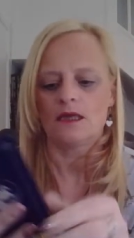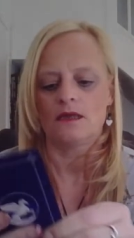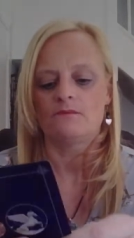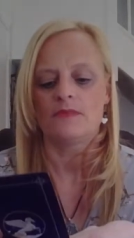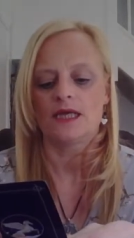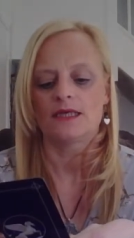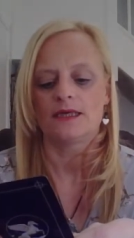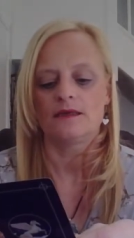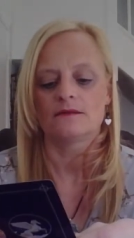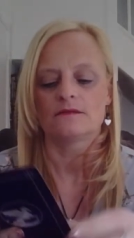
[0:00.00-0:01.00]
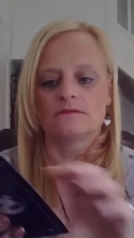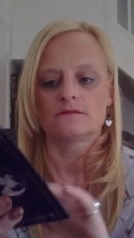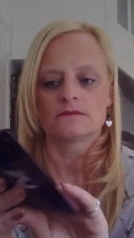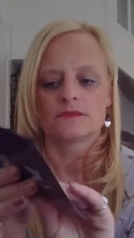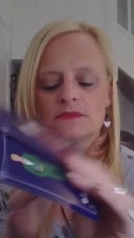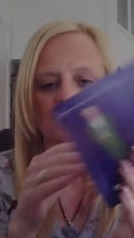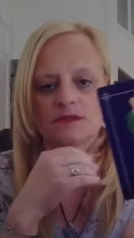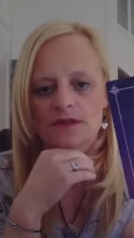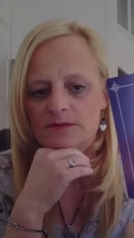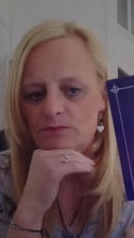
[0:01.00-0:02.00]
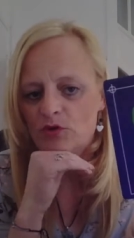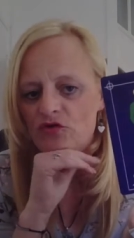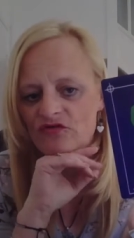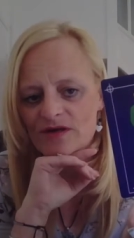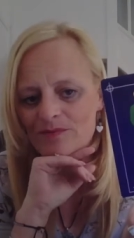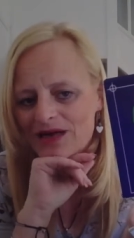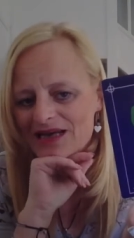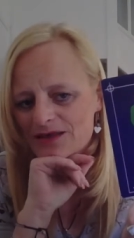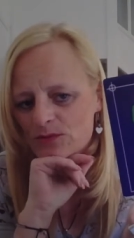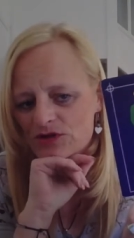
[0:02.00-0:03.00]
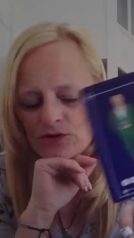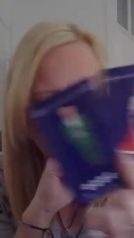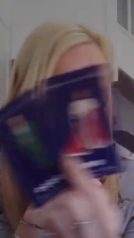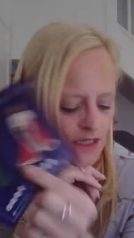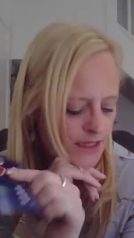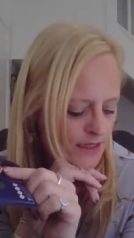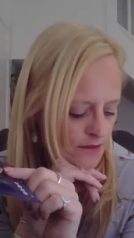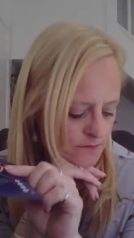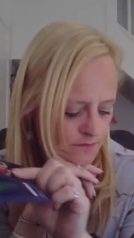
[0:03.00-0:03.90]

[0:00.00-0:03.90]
And money. Is moving and playing with your money.